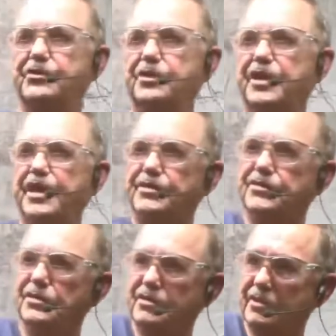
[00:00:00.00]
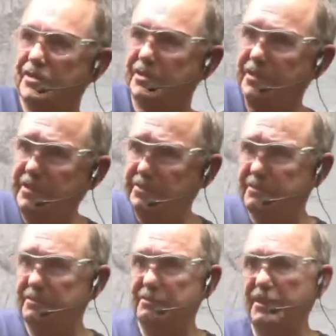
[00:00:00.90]
between 1/8 and 1/16.
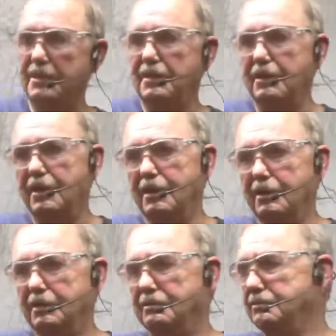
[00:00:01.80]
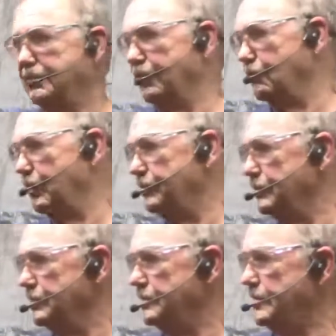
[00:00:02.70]
That
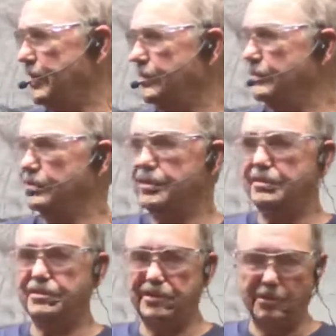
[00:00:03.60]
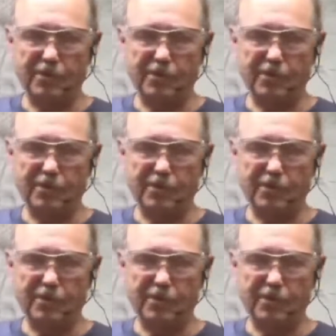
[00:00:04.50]
1/32 on that cedar